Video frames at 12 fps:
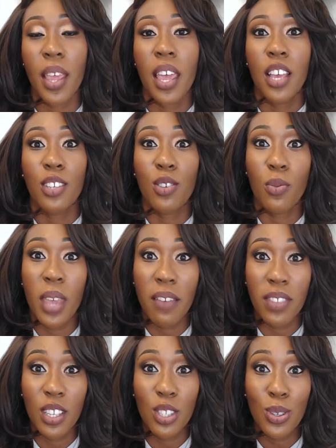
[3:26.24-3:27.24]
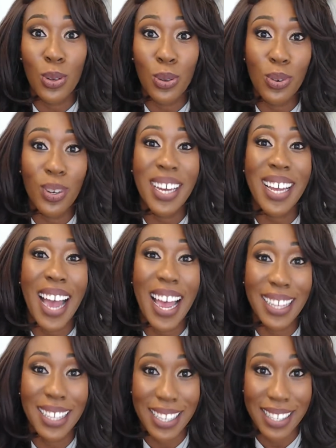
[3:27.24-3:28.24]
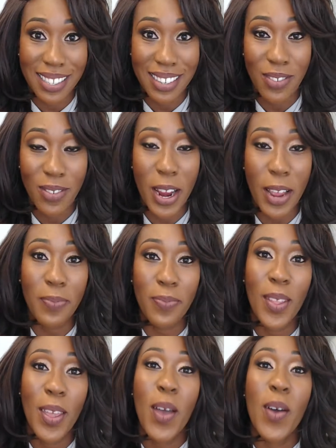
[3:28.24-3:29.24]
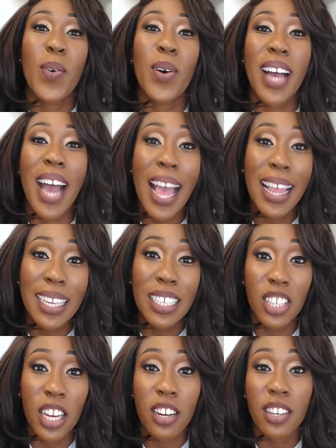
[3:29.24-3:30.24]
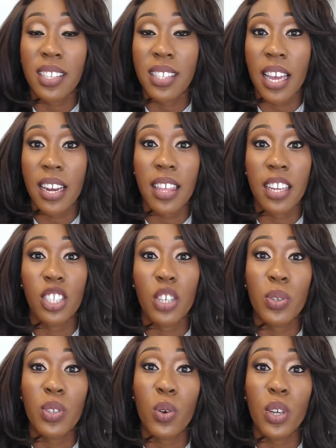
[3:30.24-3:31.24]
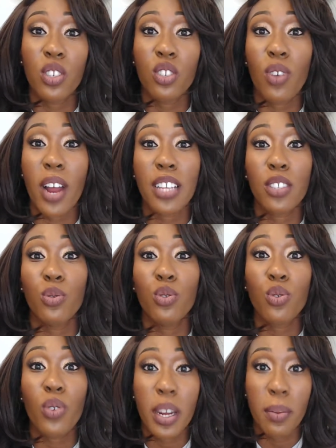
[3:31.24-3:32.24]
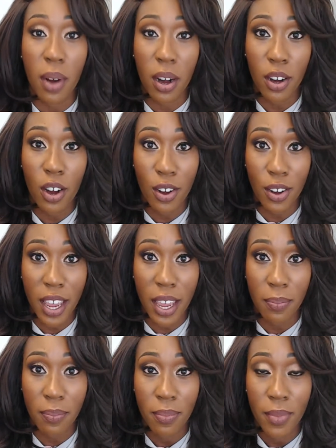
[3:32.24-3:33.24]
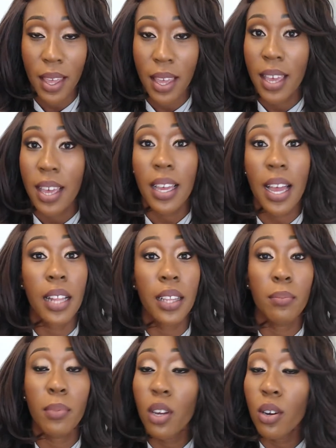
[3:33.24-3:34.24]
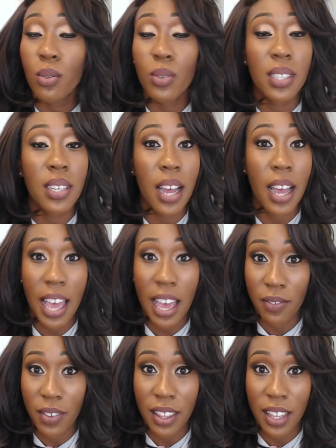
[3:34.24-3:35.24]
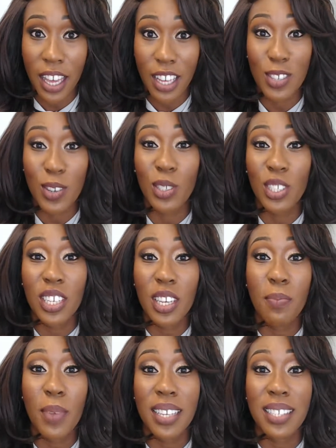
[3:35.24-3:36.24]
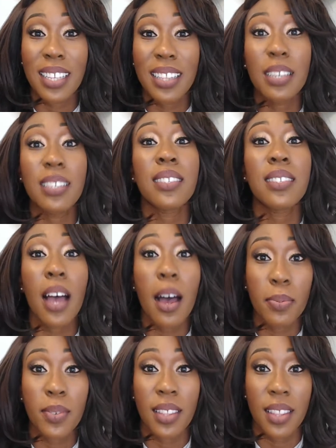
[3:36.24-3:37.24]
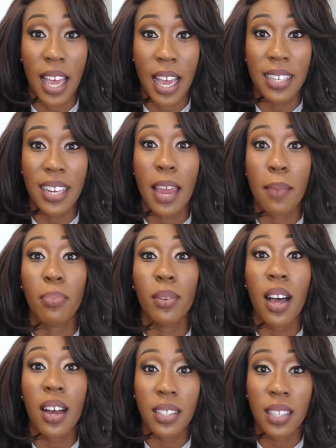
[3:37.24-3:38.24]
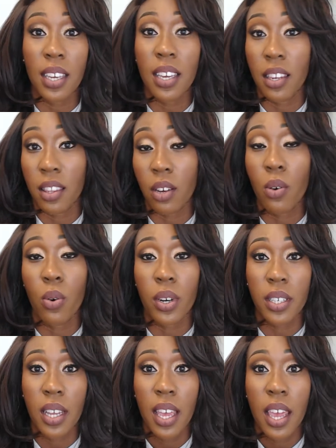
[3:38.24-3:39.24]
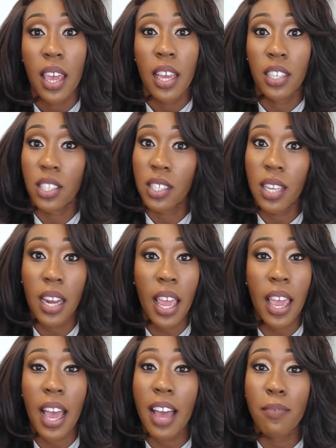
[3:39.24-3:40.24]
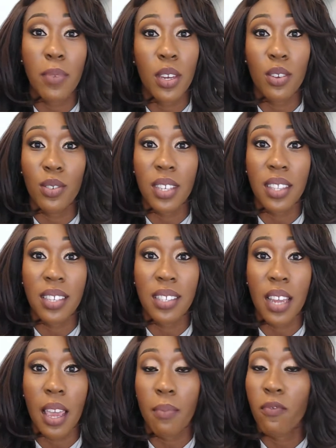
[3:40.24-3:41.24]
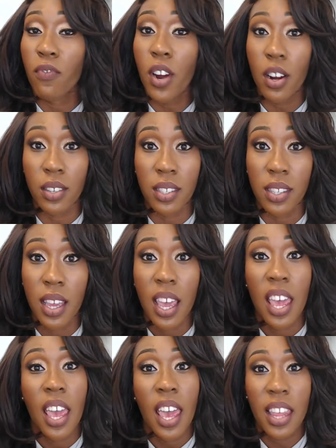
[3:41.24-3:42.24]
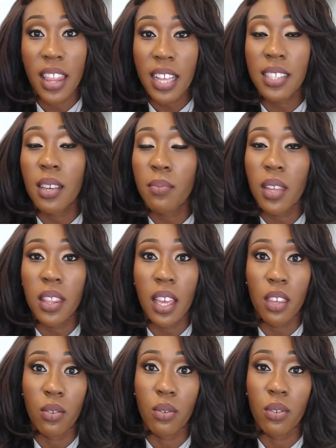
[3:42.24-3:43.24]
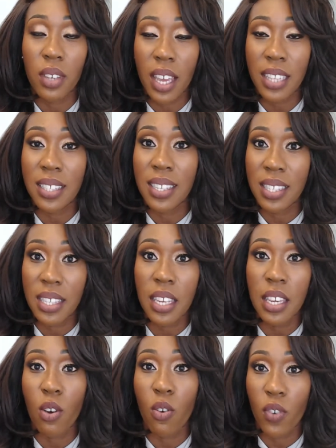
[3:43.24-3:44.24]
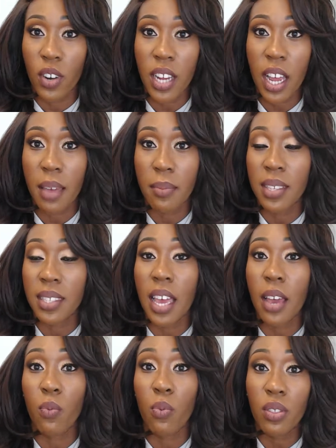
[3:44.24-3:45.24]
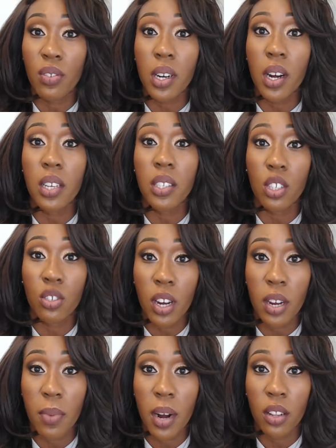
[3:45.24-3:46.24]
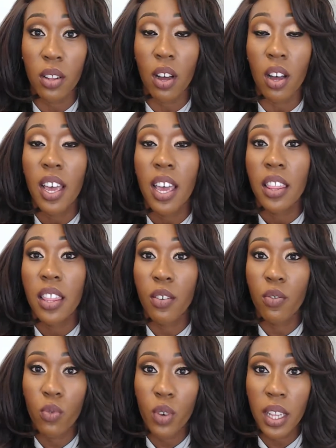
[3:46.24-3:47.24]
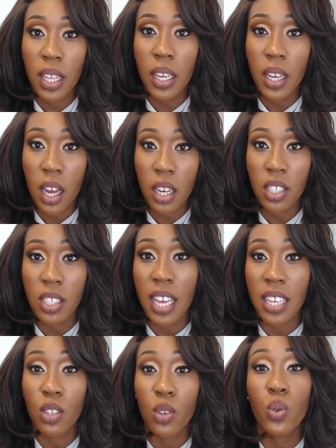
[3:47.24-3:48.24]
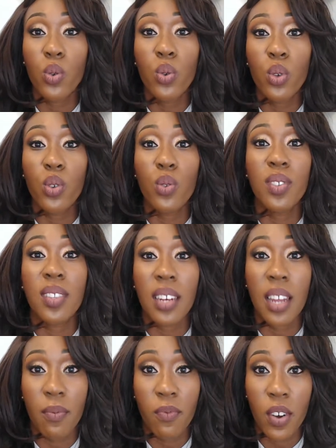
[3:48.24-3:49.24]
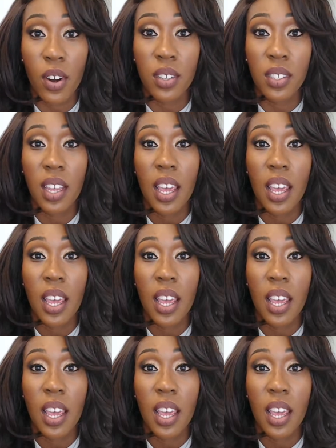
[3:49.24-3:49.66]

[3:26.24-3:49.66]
So we have these two Kylies, right? Well, Kylie Jenner decided that she was going to try to trademark her name. Kylie Minogue was not having that. So she basically stopped that and blocked it in the court. And she said, Hey, I've been using this name first. And that's something that you'll get to see over time is that with regards to trademark law, they're really conscious as to who used the name first